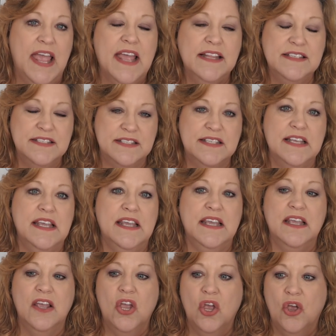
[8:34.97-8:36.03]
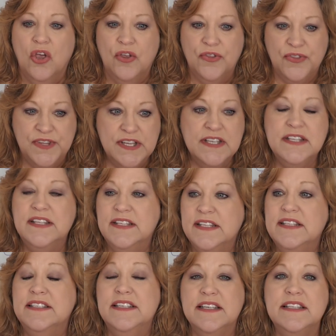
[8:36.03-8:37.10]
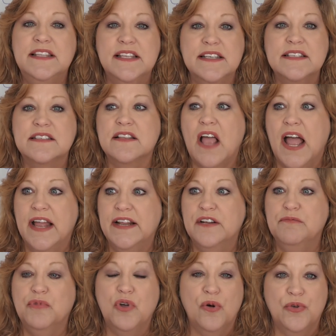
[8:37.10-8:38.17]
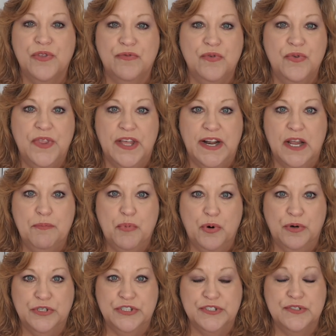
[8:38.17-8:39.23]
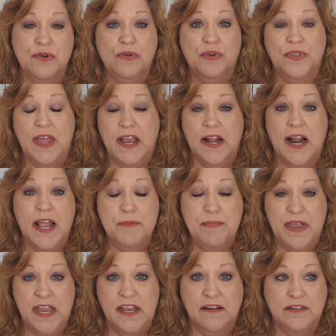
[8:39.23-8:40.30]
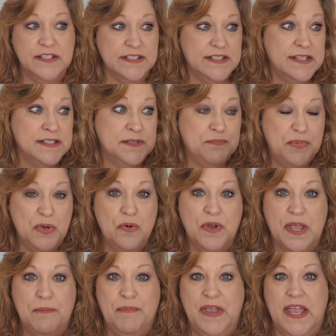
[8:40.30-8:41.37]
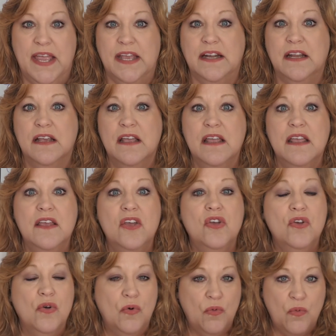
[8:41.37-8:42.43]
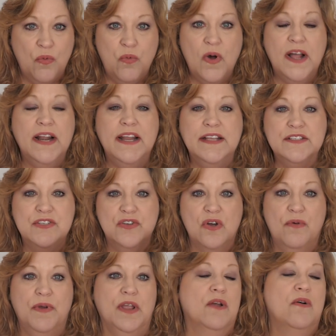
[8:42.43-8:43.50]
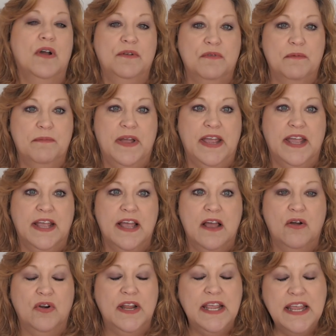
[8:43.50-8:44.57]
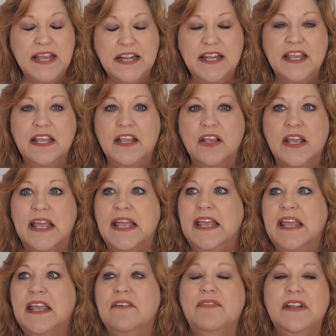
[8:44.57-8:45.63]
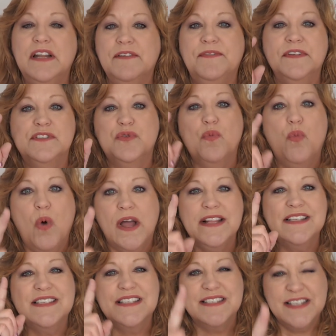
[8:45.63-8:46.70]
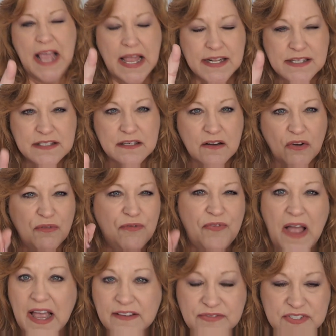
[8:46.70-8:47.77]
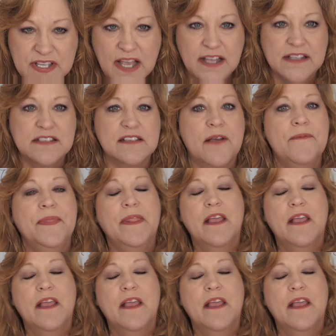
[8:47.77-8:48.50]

and see, did this item go through that I purchased or that I paid? Did this bill get paid? What is going on with my account? Even if it's 1 cent, 5 cents,